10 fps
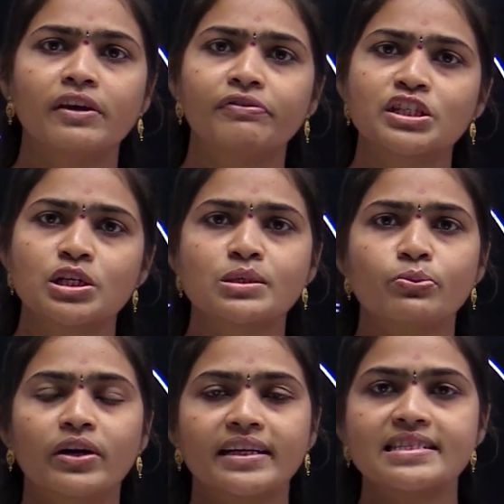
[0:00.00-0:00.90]
definitions
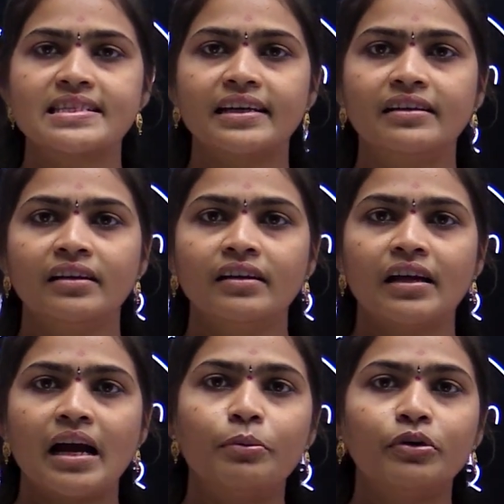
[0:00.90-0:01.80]
what I said
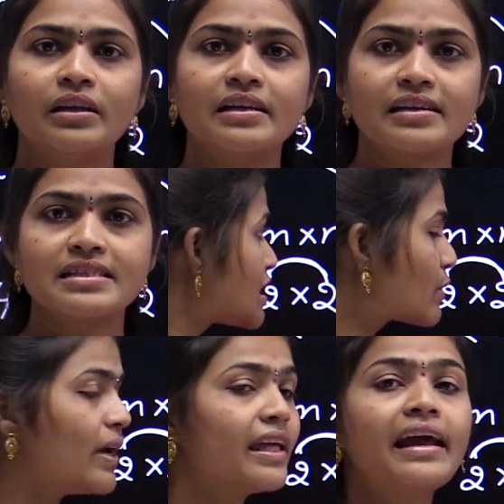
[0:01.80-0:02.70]
about that
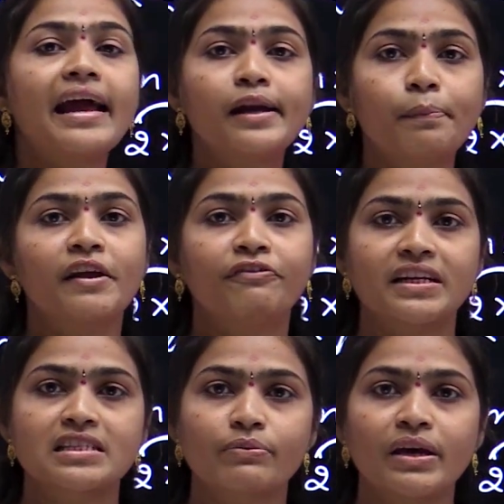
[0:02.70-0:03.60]
square and
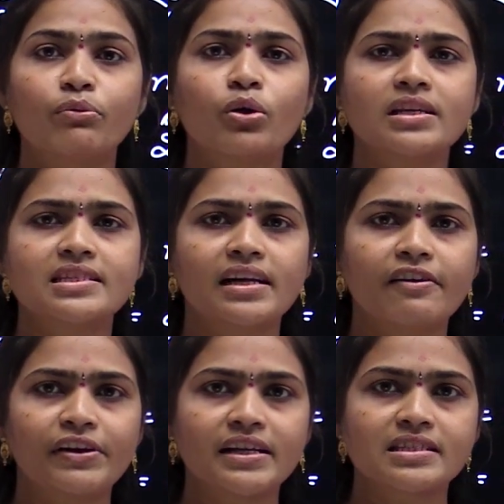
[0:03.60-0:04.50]
perfect square what is the
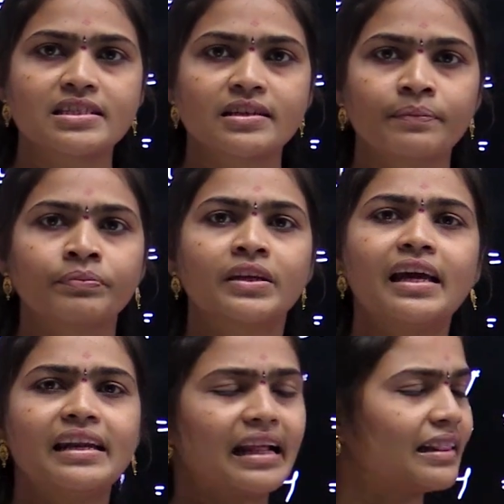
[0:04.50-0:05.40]
difference?
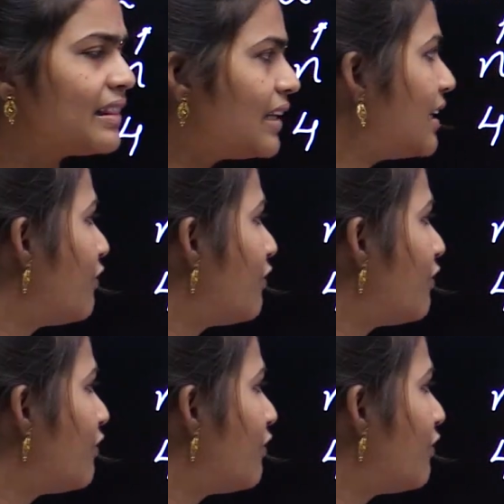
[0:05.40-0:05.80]
Here nothing